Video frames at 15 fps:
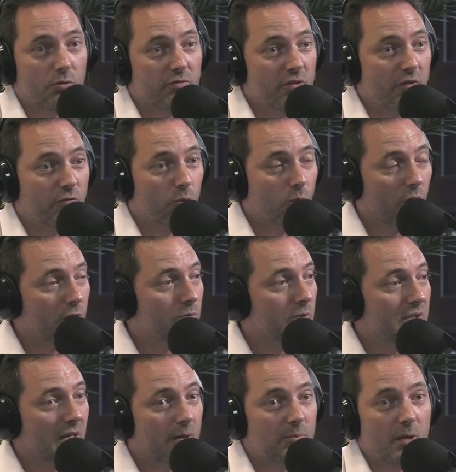we've never worked with
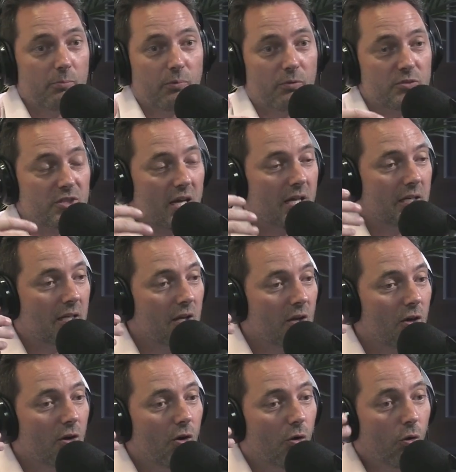them, they present
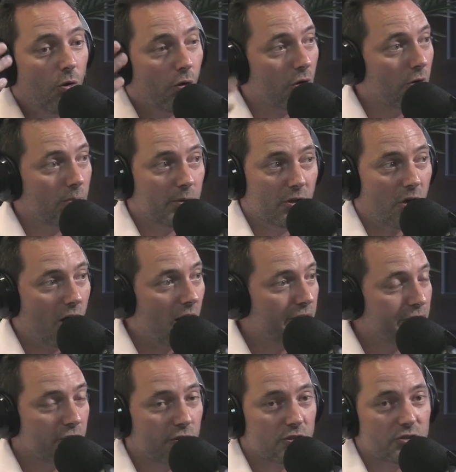horrible
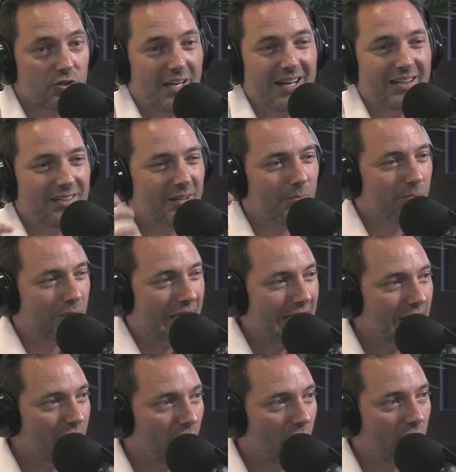offers,
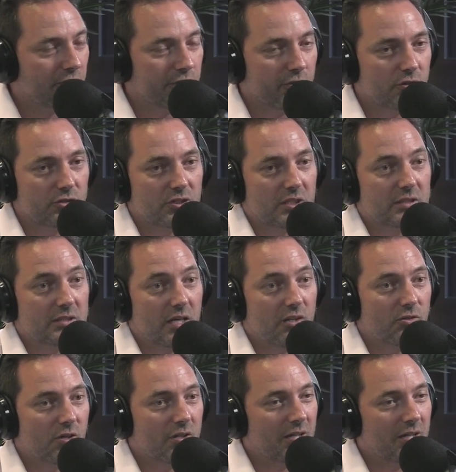incomplete offers, etc.